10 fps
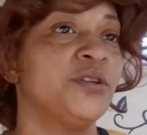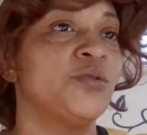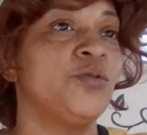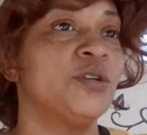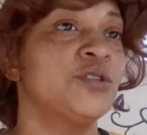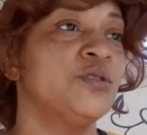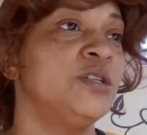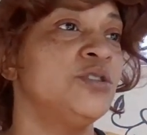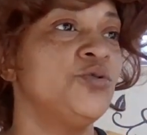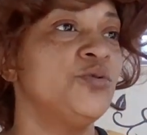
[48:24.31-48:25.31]
they're going to,
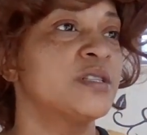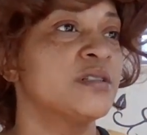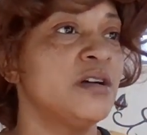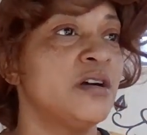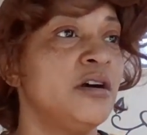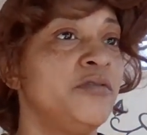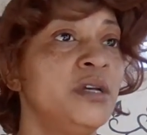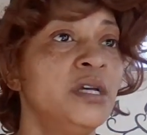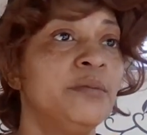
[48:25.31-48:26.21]
into is love,